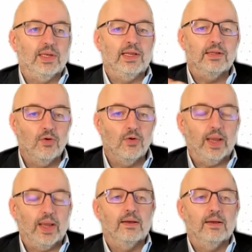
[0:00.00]
and we need it
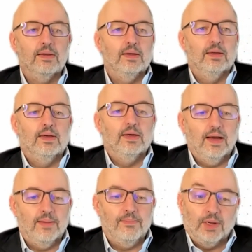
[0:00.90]
quick.
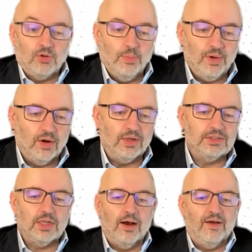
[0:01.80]
But to be
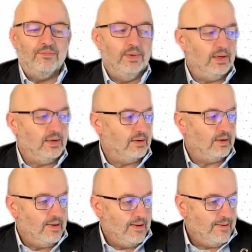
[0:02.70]
honest, I've been
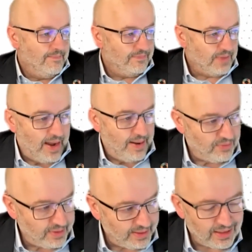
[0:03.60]

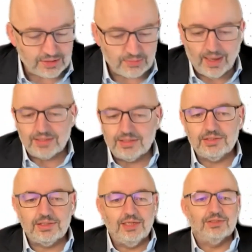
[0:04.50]
hammering this
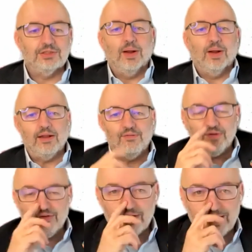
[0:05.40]
message since
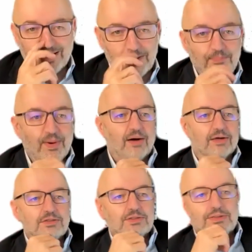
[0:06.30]
2015 in
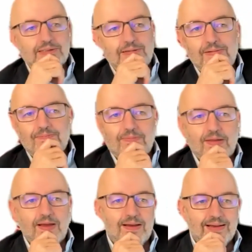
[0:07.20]
Paris,
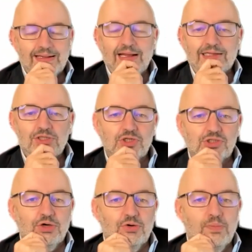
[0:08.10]
and that's a
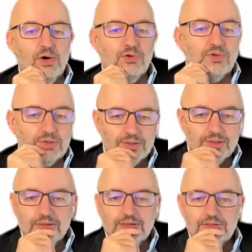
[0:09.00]
slow boat.
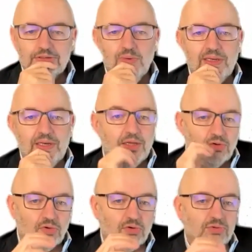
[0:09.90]
So we
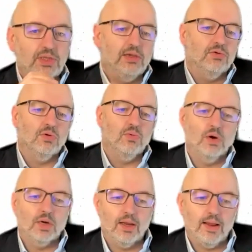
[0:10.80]
need to continue to
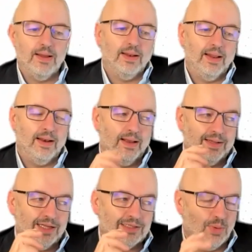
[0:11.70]
work.
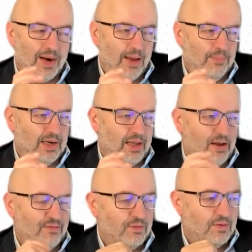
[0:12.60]
And that's where I
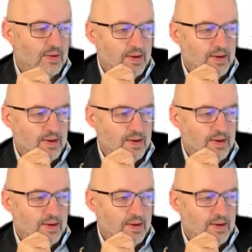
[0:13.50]
believe